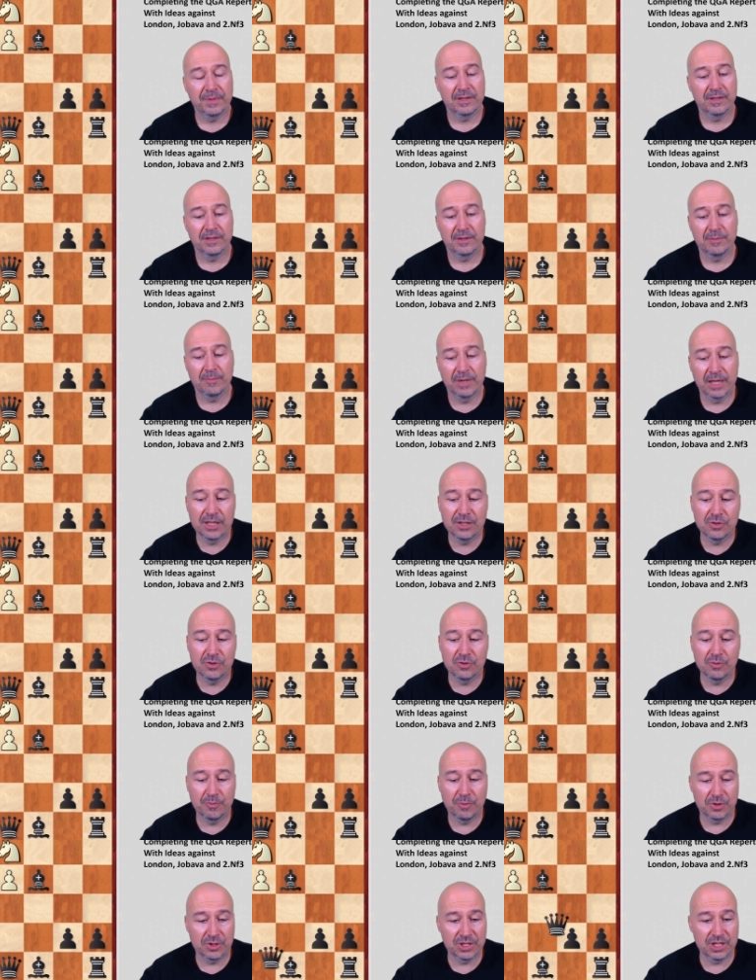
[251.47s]
Black is 2
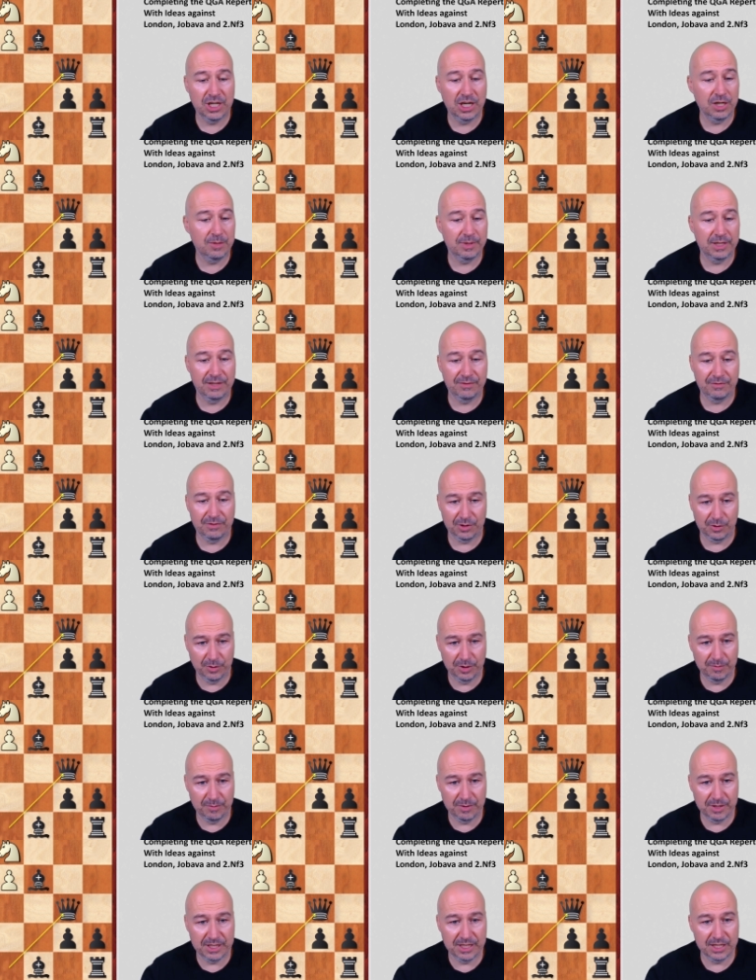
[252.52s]
pawns down, but after queen
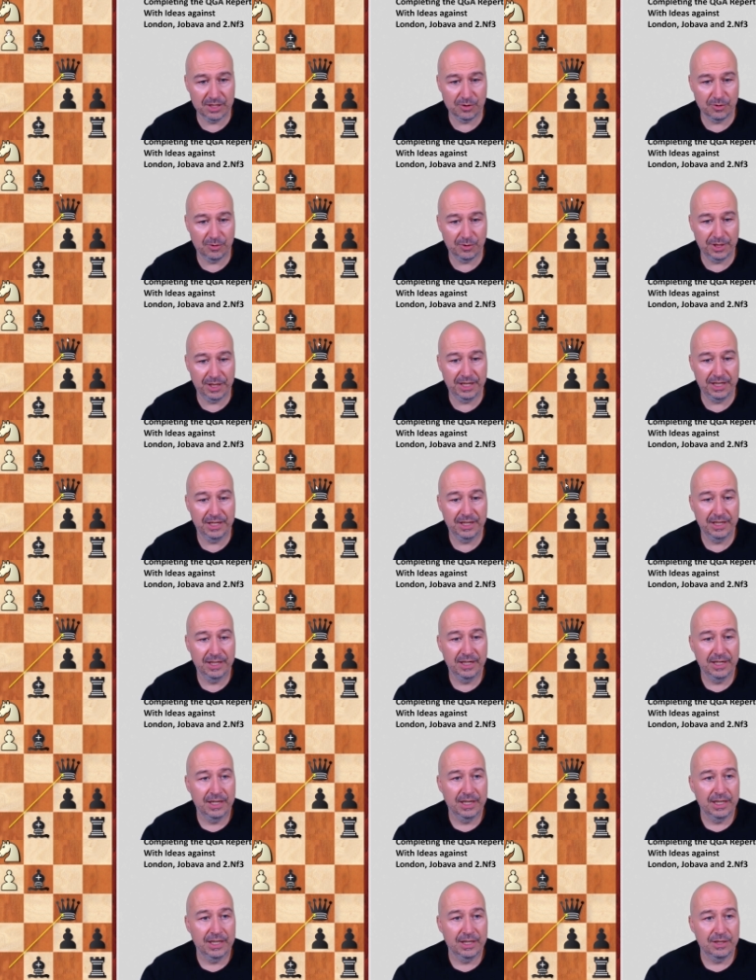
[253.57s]
b6 already
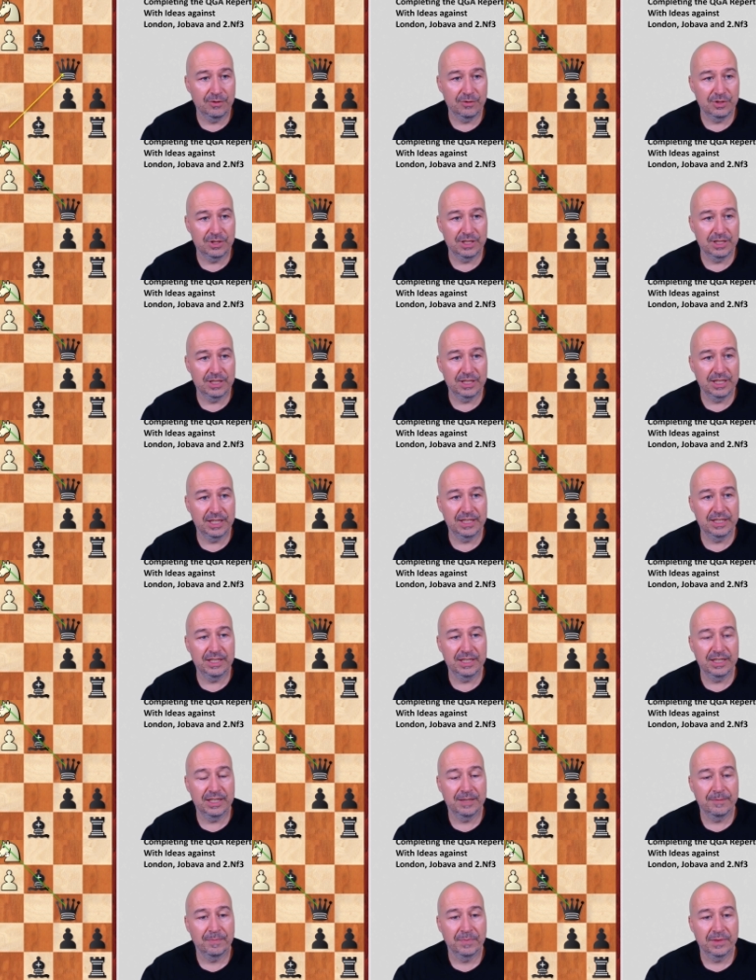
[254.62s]
you see the
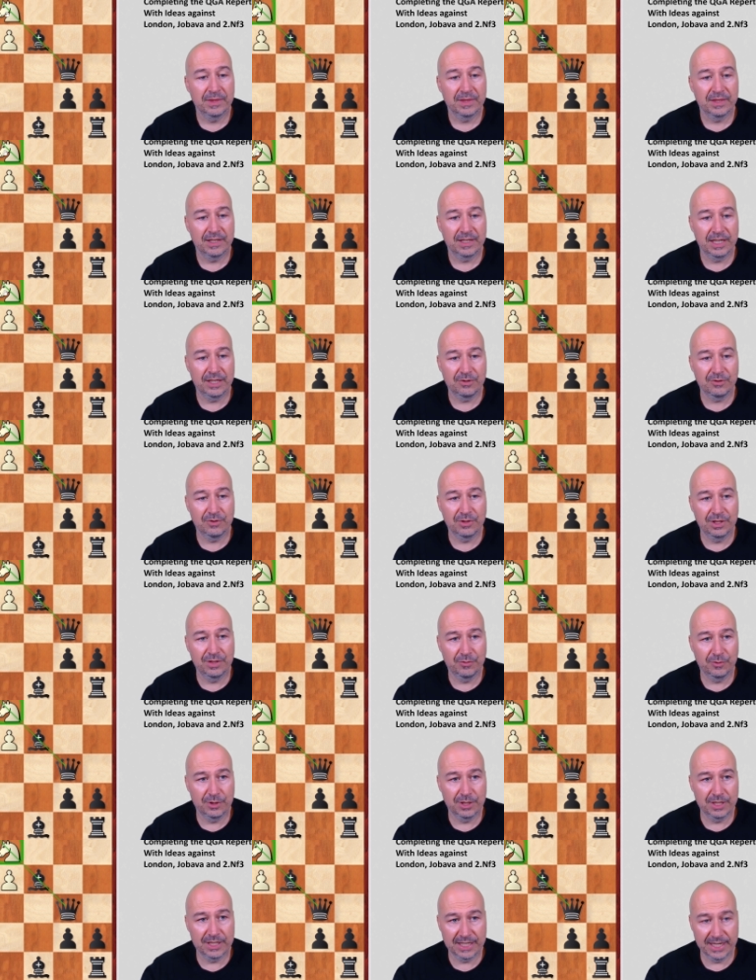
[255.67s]
idea. The knight on
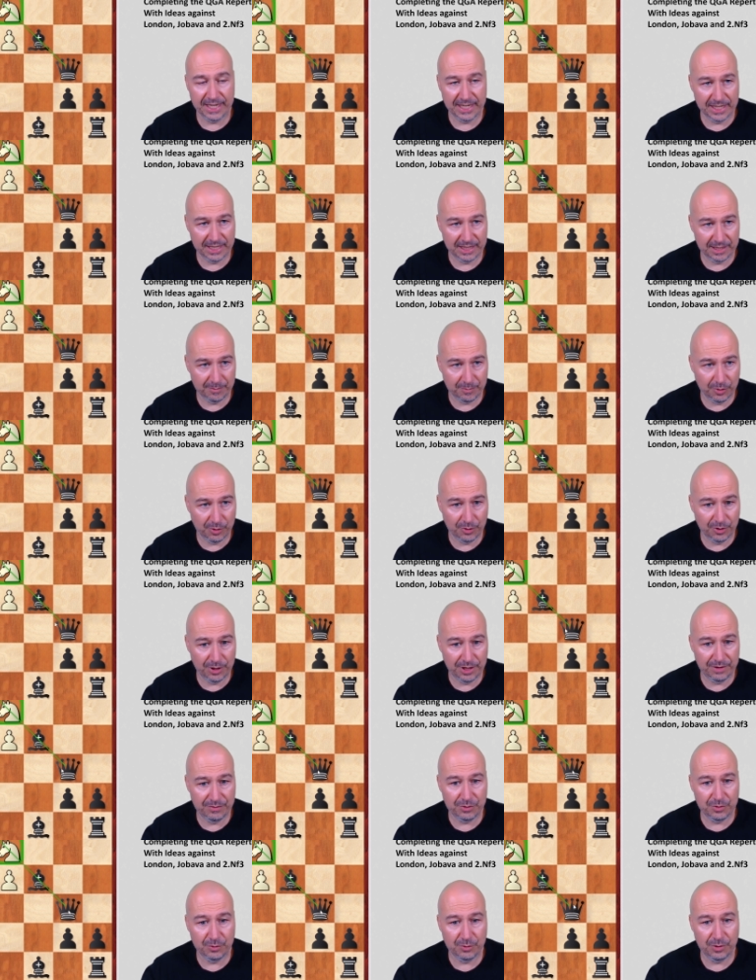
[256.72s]
d4 is hanging, the pawn on
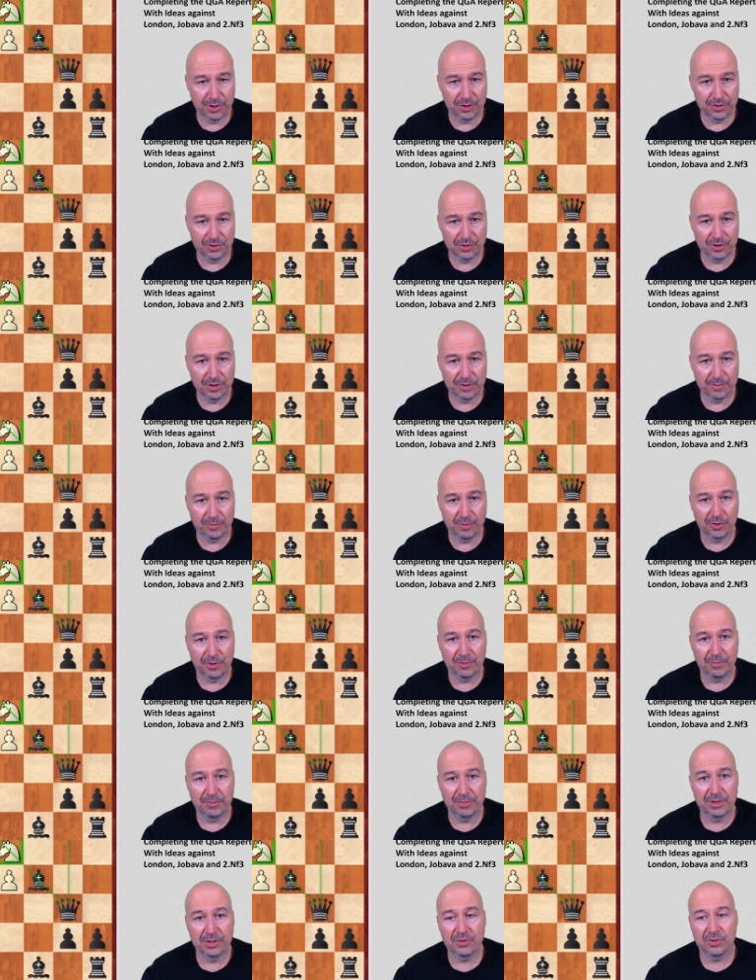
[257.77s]
f2, and also the pawn on
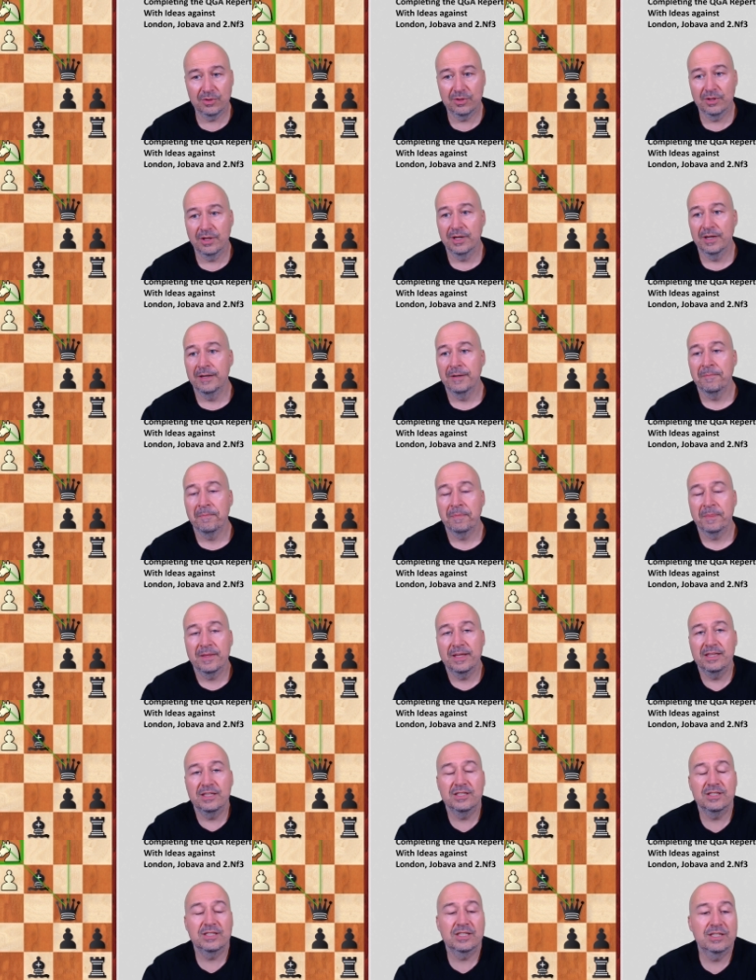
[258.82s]
b2. And
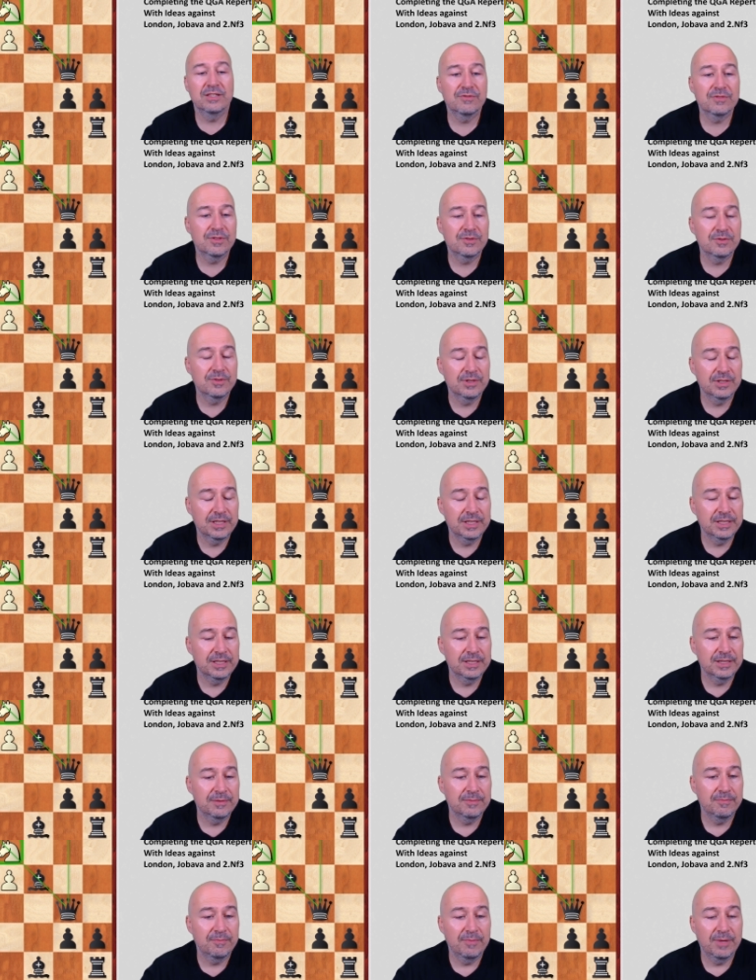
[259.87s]
this gives
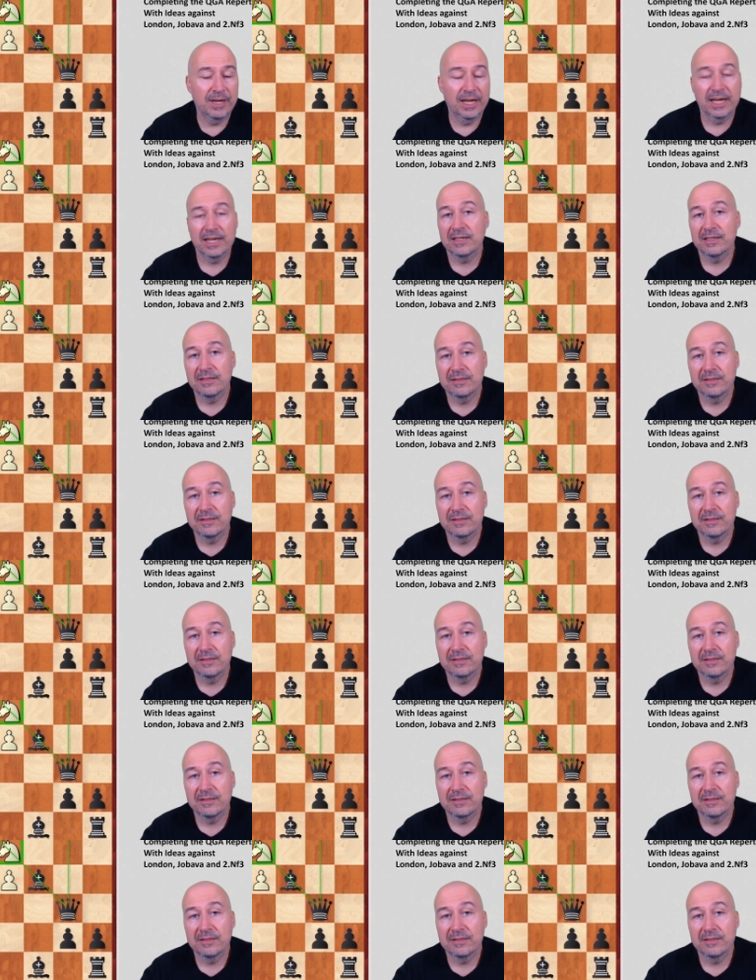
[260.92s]
Black